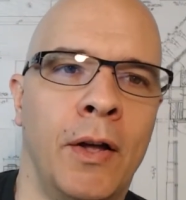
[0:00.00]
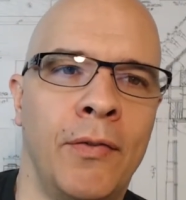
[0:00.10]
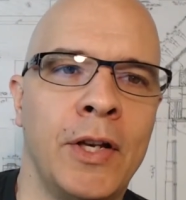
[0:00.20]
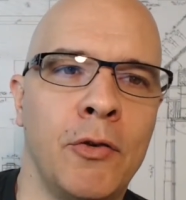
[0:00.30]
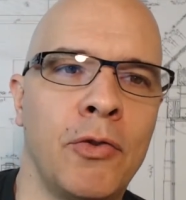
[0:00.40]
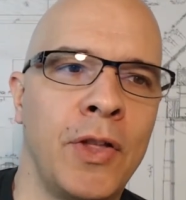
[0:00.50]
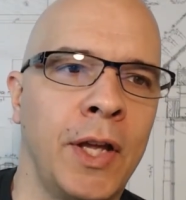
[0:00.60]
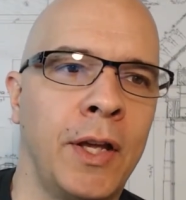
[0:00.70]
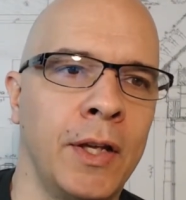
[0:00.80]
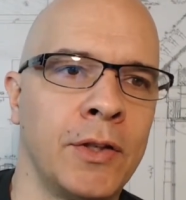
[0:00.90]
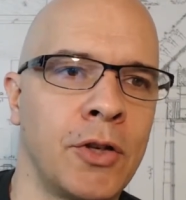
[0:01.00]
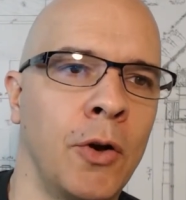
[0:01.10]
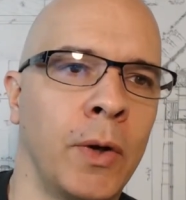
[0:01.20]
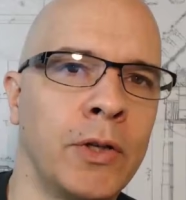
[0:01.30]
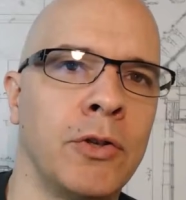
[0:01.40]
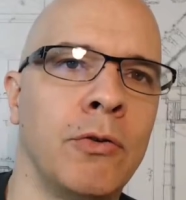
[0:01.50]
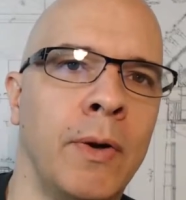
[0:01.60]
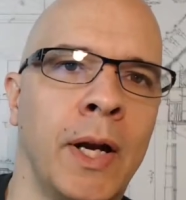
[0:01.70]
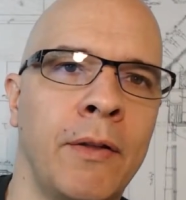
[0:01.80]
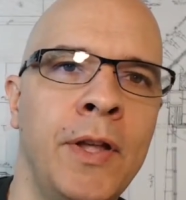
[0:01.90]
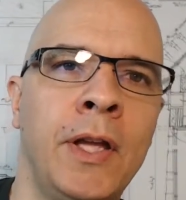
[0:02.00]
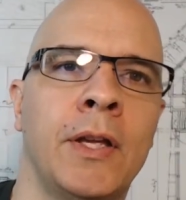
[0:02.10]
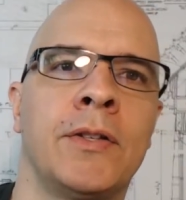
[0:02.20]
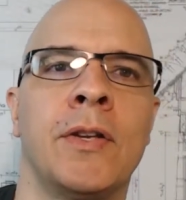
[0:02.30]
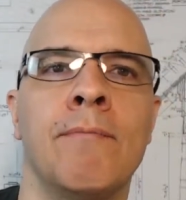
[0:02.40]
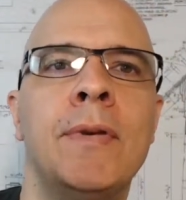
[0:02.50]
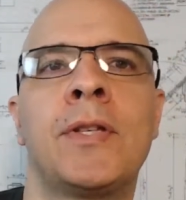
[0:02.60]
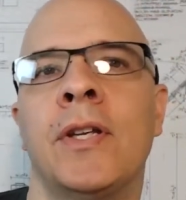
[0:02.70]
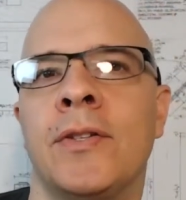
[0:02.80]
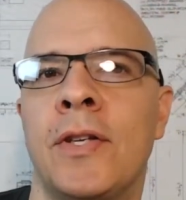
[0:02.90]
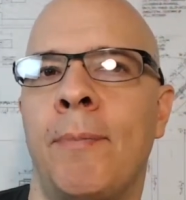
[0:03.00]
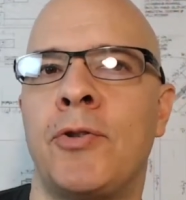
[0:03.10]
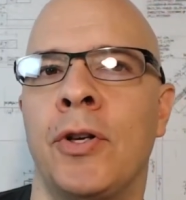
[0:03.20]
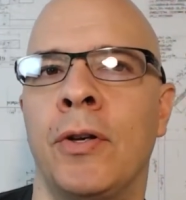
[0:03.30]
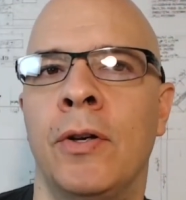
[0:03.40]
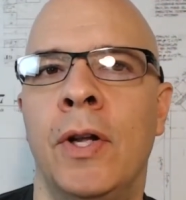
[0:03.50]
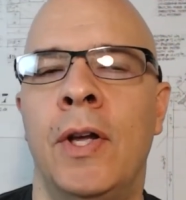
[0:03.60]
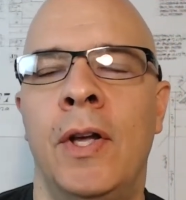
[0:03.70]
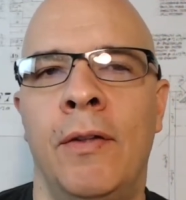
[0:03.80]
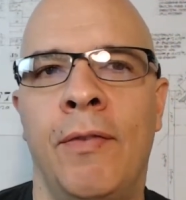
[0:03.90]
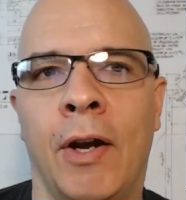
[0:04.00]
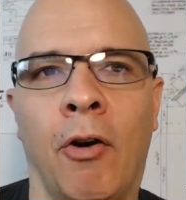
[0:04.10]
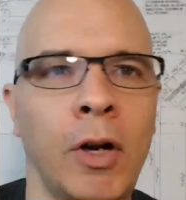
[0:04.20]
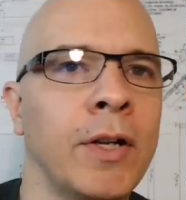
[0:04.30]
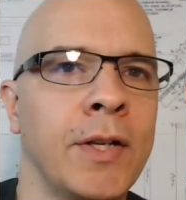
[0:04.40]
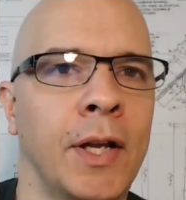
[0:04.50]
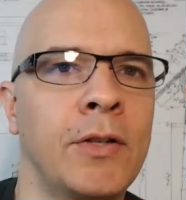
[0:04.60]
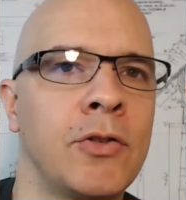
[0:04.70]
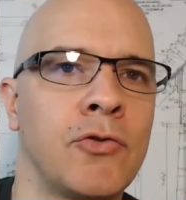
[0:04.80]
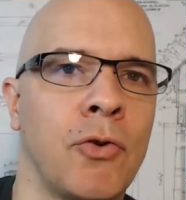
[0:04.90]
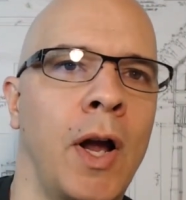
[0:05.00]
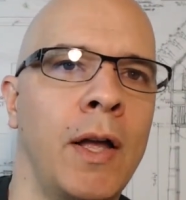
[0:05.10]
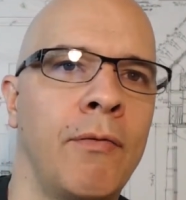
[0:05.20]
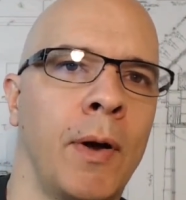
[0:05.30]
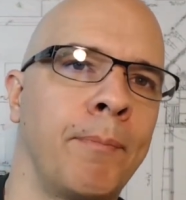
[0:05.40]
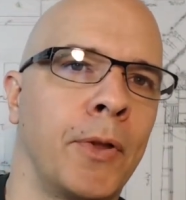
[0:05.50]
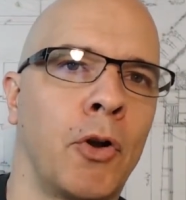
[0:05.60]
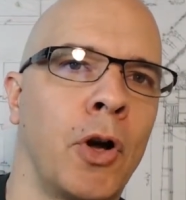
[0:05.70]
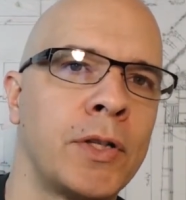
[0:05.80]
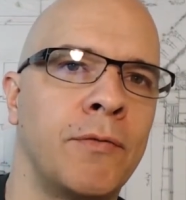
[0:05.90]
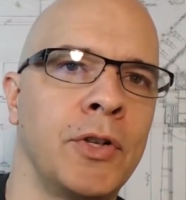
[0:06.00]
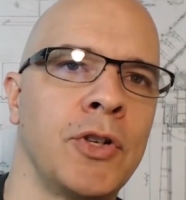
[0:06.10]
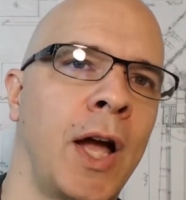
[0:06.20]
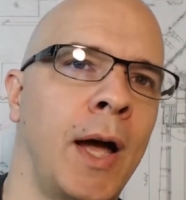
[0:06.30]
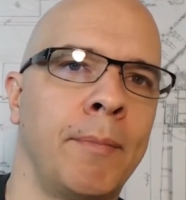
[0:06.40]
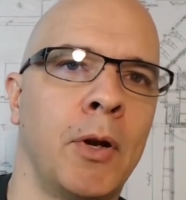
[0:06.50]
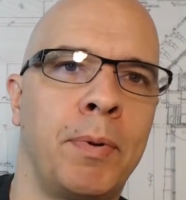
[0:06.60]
than you think it's going to. And I think it's a misconception that architects drive up the cost of a job.